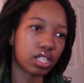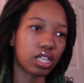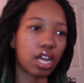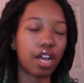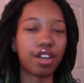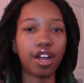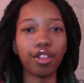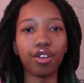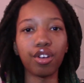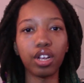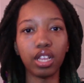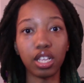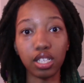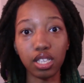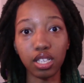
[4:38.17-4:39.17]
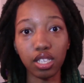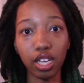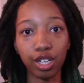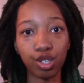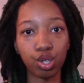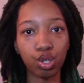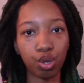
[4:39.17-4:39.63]
This is
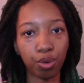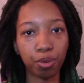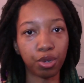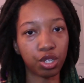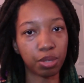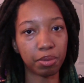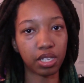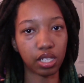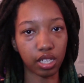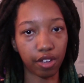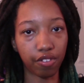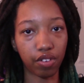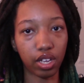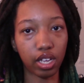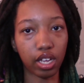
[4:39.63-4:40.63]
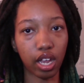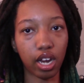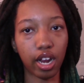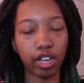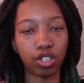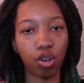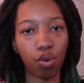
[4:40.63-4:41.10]
like super specific, and
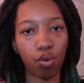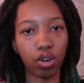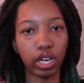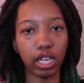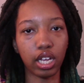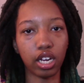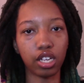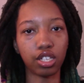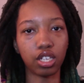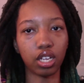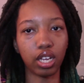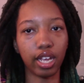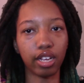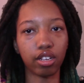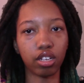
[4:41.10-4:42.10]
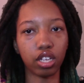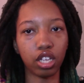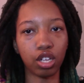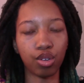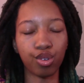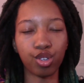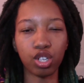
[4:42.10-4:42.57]
I don't want to get into like
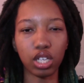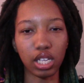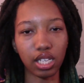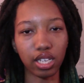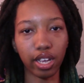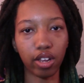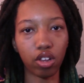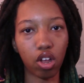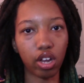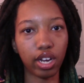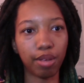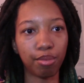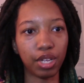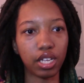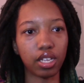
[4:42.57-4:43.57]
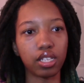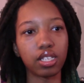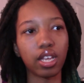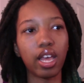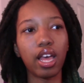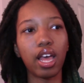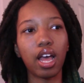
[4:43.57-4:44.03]
huge detail on it because
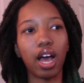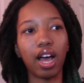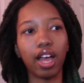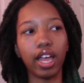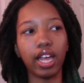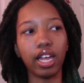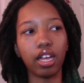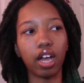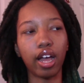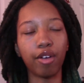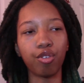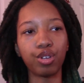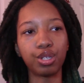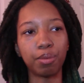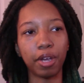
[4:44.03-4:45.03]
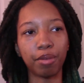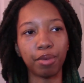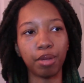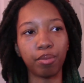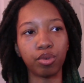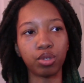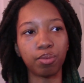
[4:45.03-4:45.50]
I respect
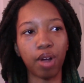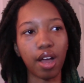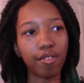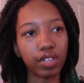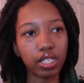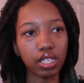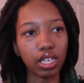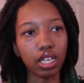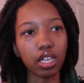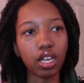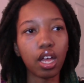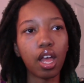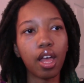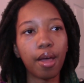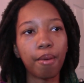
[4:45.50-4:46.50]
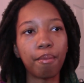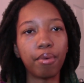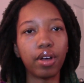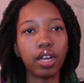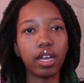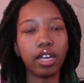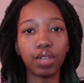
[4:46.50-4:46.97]
people's privacy,
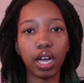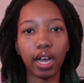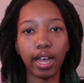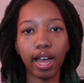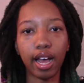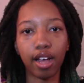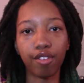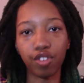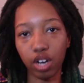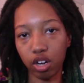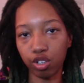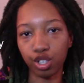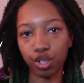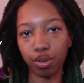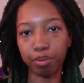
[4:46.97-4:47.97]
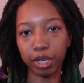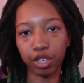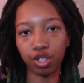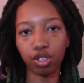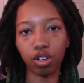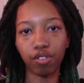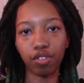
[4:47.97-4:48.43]
but I have, and I'll show a
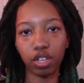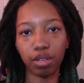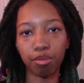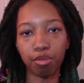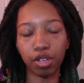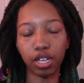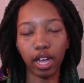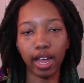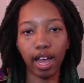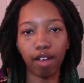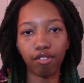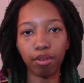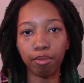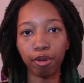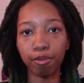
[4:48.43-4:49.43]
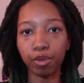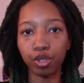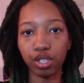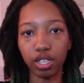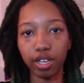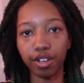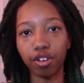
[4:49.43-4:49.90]
picture of it, but I have a bumper
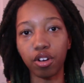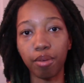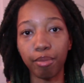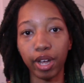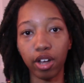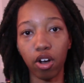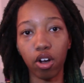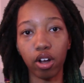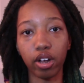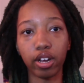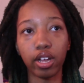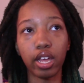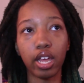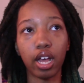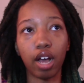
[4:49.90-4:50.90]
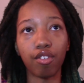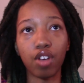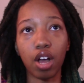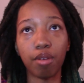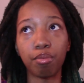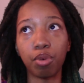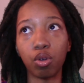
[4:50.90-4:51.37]
sticker on my car. I've
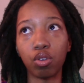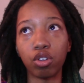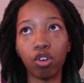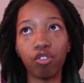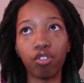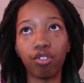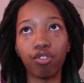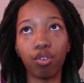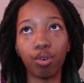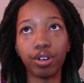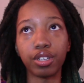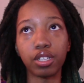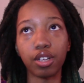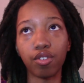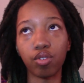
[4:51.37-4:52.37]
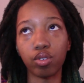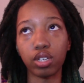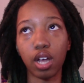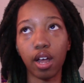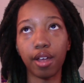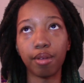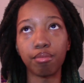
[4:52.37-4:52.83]
gotten pulled over for it several
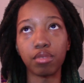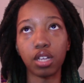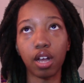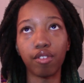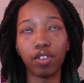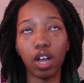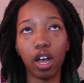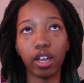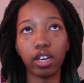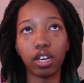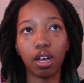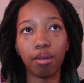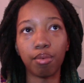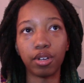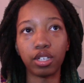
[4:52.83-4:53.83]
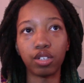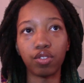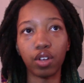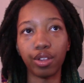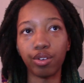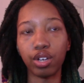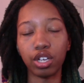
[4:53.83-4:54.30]
times. I've gotten a bunch of
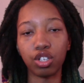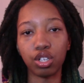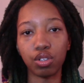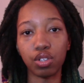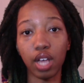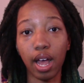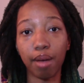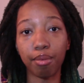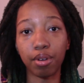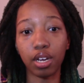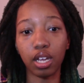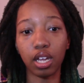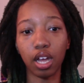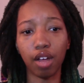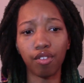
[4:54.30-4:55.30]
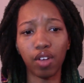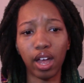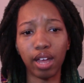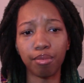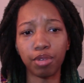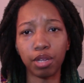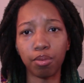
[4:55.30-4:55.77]
other issues happening. I've
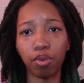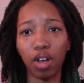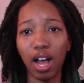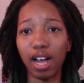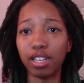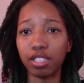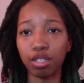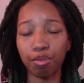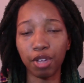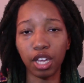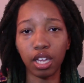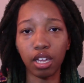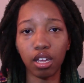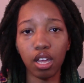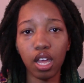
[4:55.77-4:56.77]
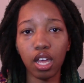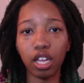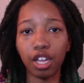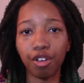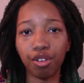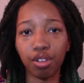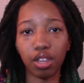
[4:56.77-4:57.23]
had people ask me
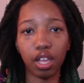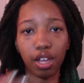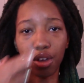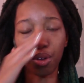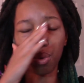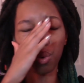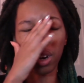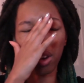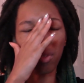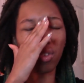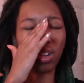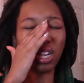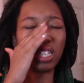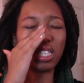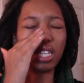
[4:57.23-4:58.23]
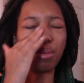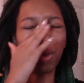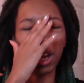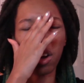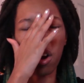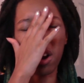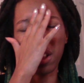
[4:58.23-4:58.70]
here and there whenever they see
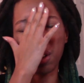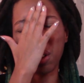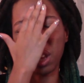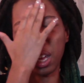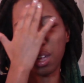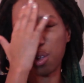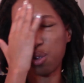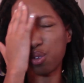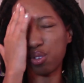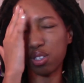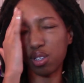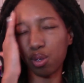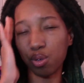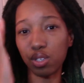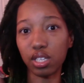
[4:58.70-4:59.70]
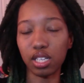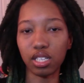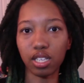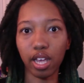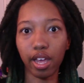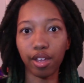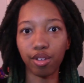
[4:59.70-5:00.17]
my car, they're like, who's this
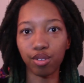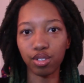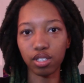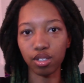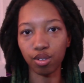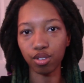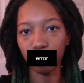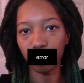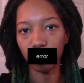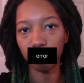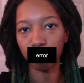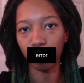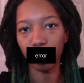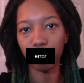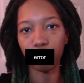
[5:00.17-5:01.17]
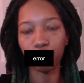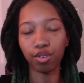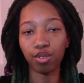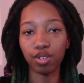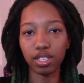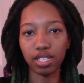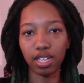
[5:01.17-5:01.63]
guy? Who's
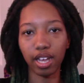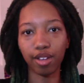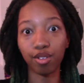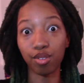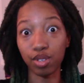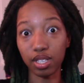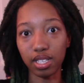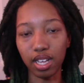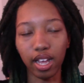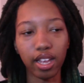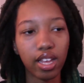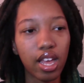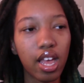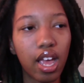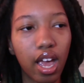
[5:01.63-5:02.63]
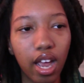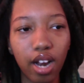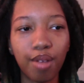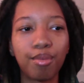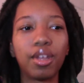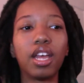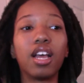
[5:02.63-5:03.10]
who is that? Who is that? And
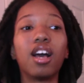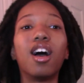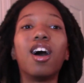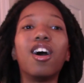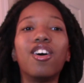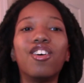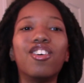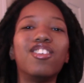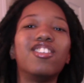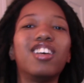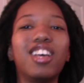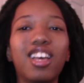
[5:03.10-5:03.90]
I'm like, oh.